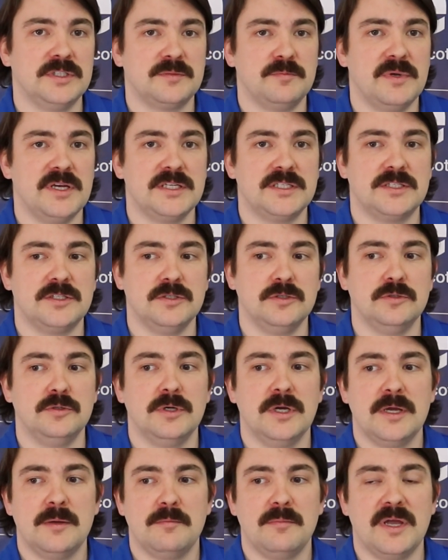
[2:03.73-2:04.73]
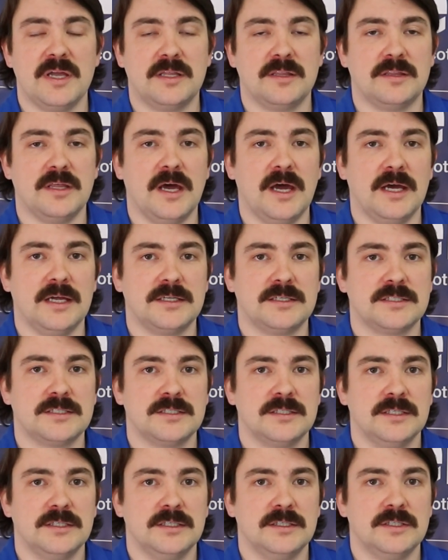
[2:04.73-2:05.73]
It's made to make that
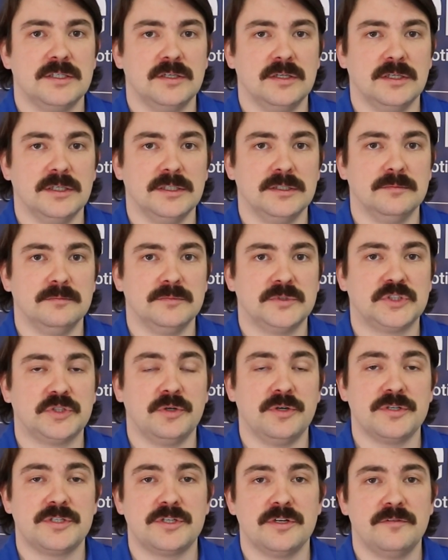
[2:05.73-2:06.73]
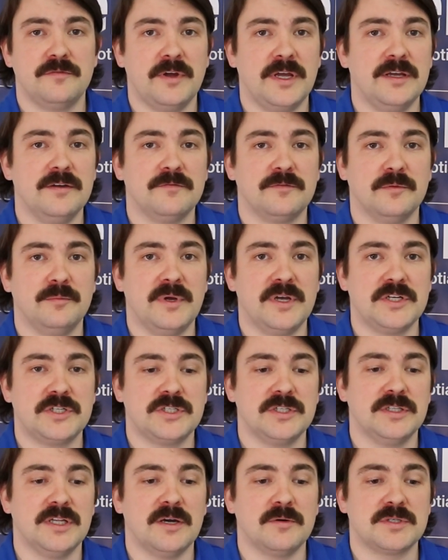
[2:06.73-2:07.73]
soil survey
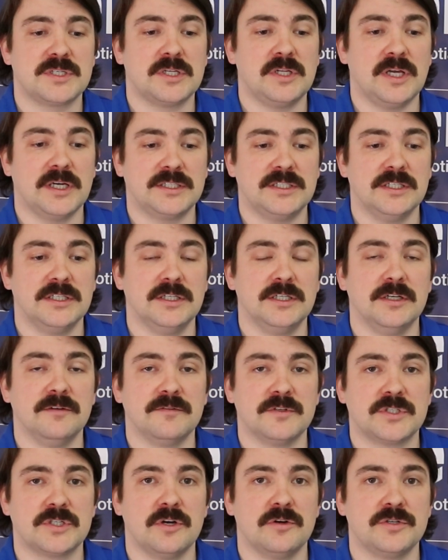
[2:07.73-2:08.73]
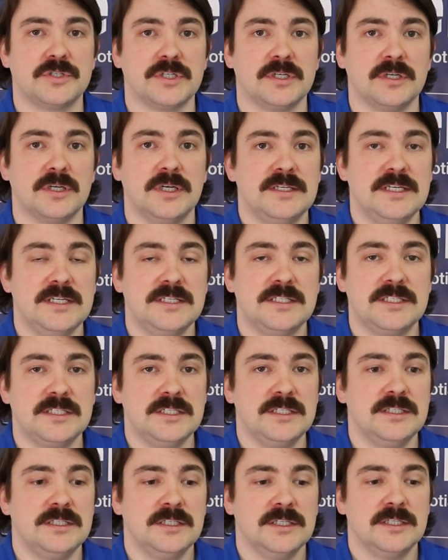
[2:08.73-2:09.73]
information that was collected in Nova Scotia
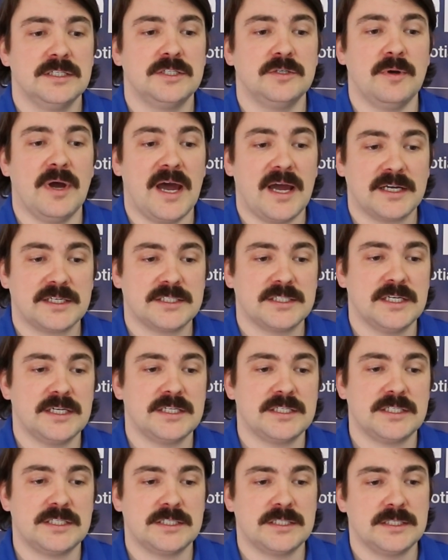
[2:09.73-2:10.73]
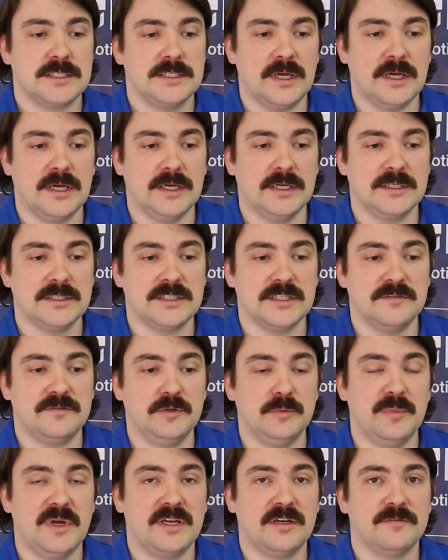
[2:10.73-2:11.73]
easy to access, and if
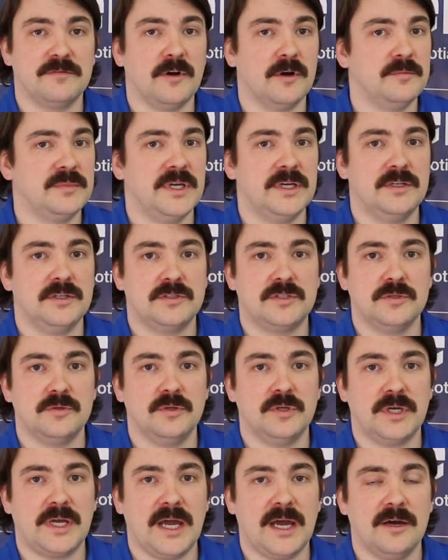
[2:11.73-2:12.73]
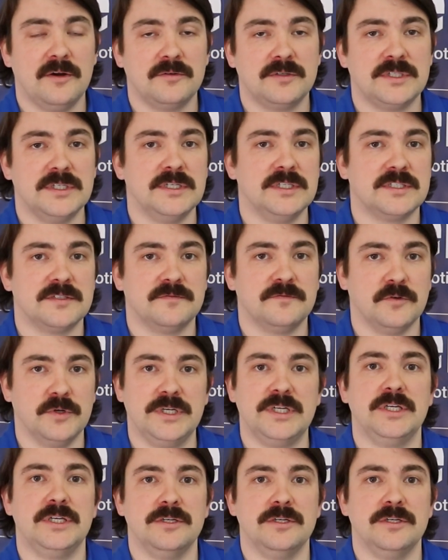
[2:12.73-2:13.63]
you make a farm data tool account, it's free to